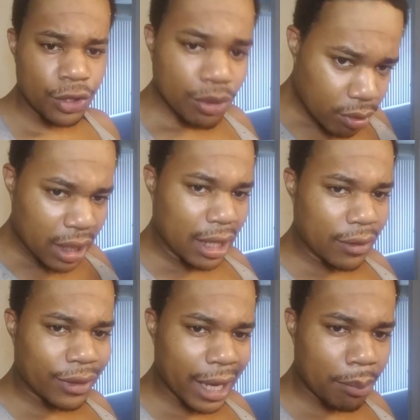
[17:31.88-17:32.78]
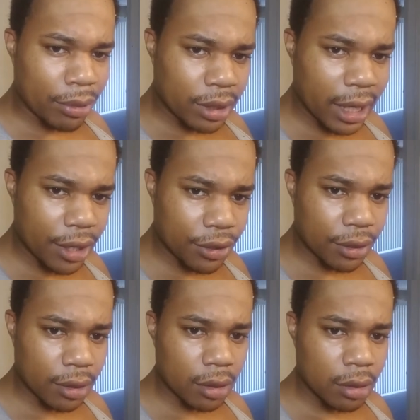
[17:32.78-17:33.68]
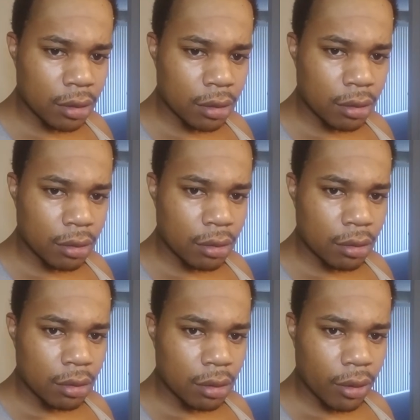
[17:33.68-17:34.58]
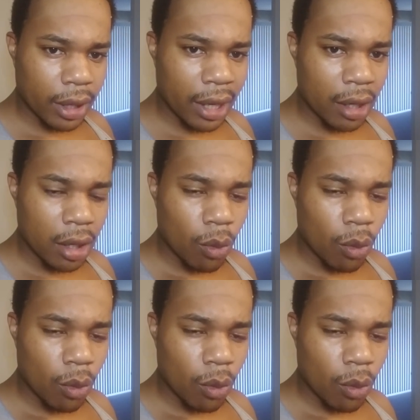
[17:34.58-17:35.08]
You need that protection. Okay?